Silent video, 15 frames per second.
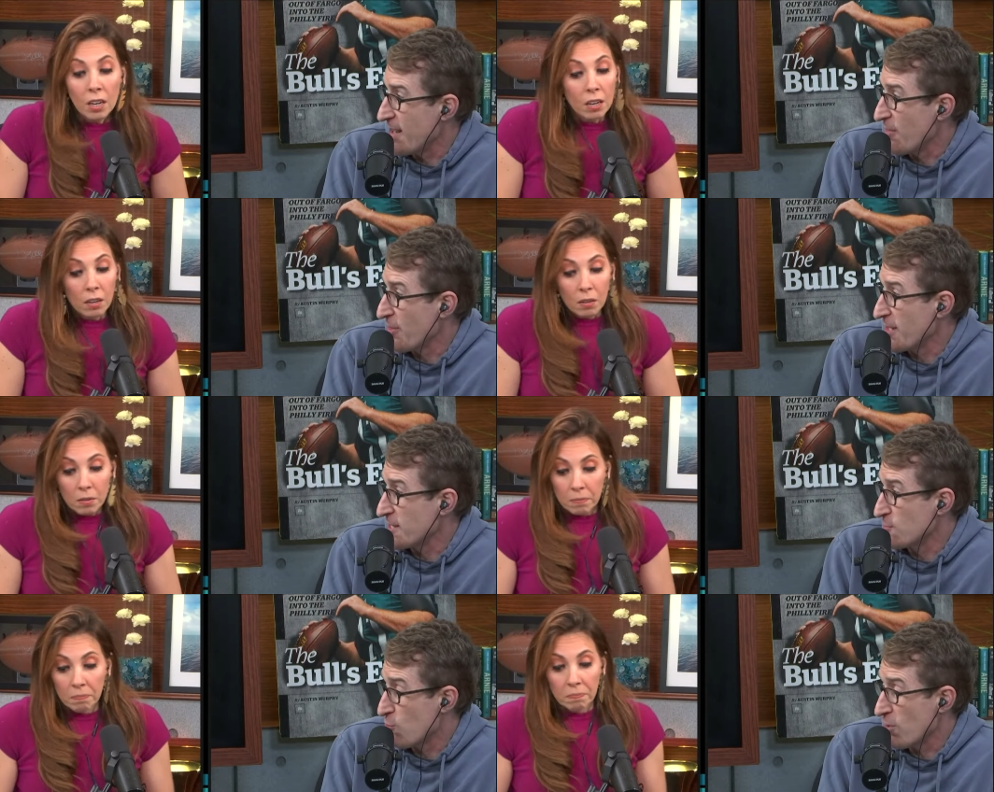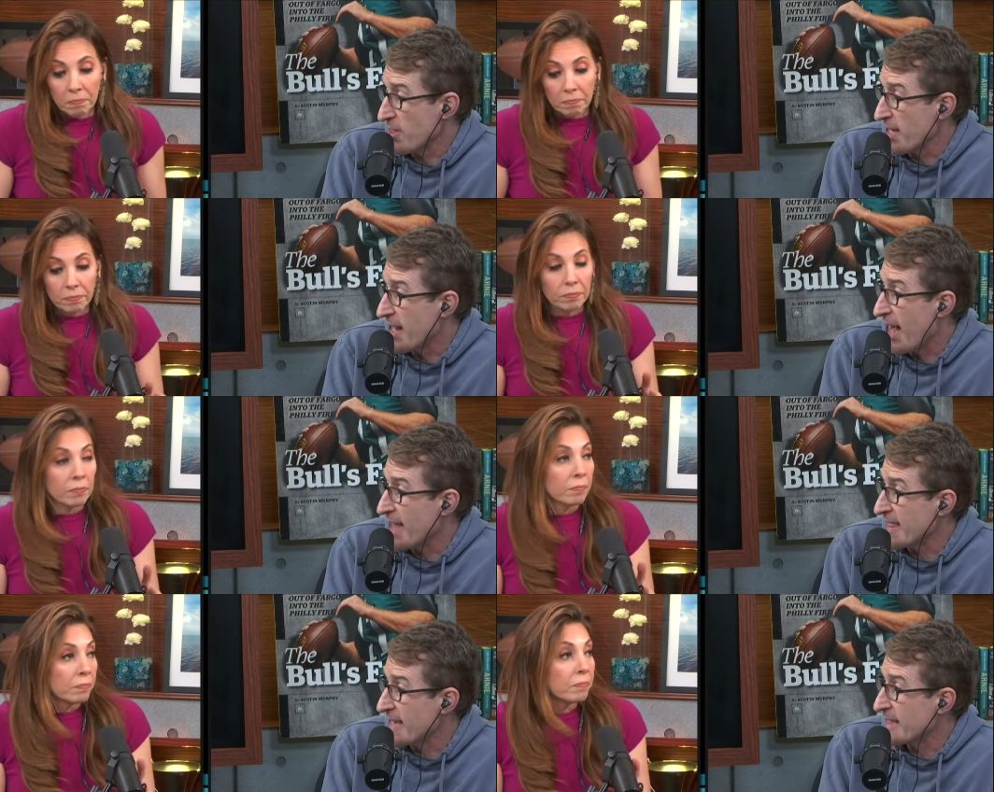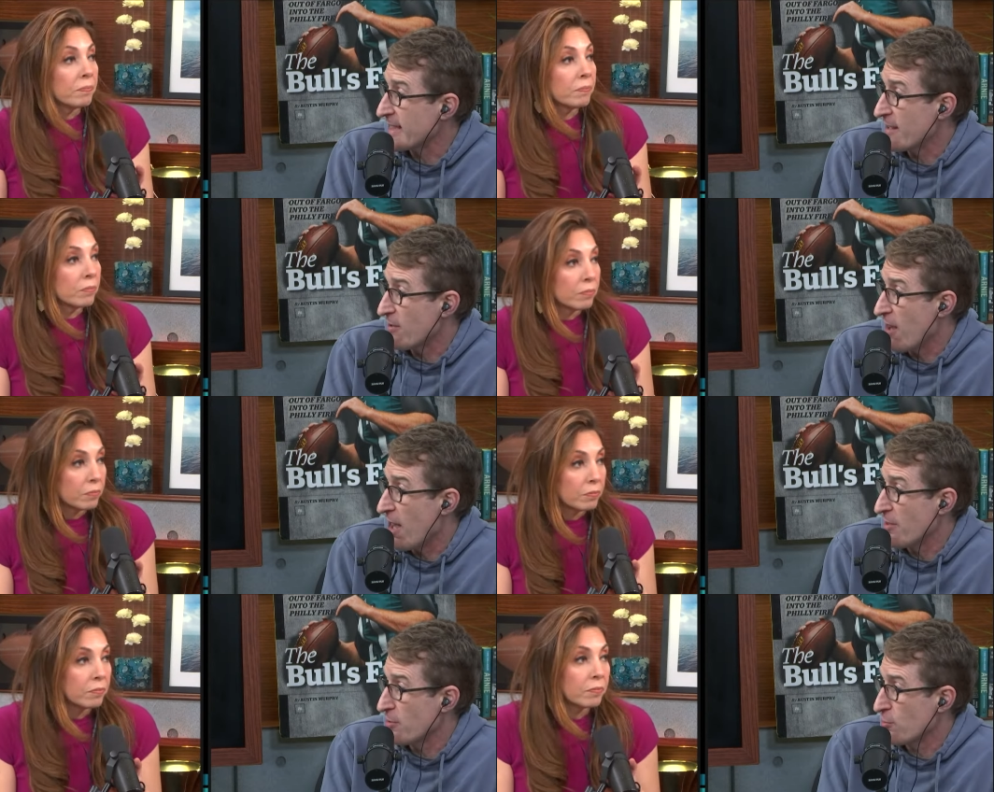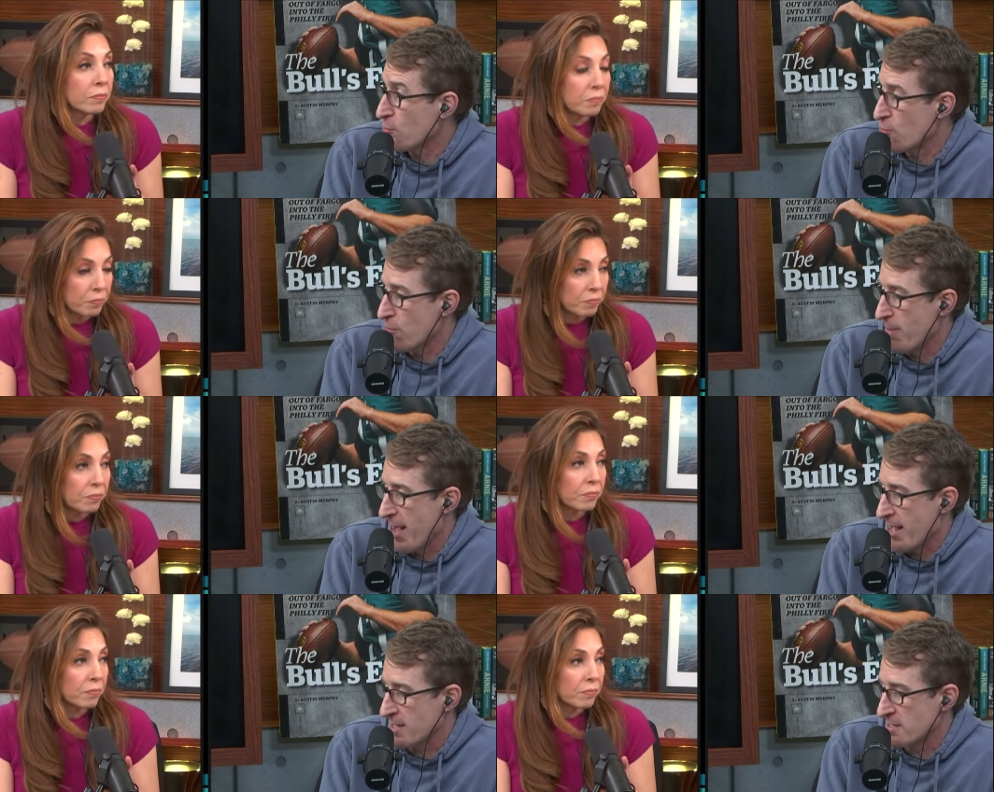Speaker 1: I don't think he's worth it. I think there are other
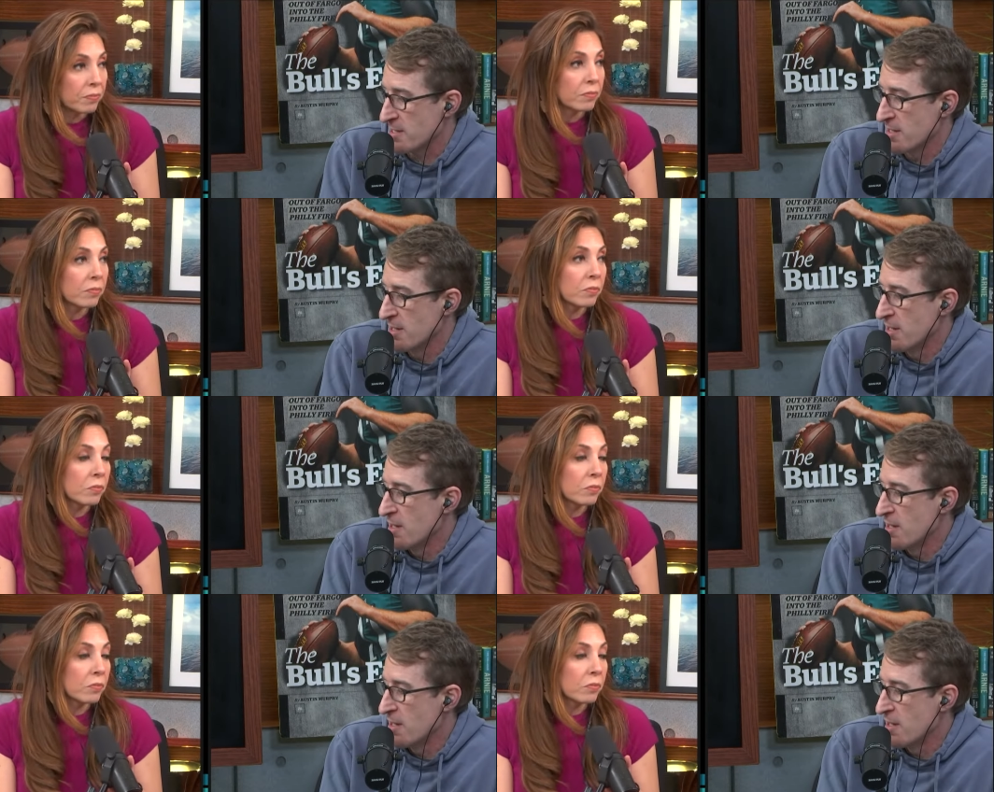quarterbacks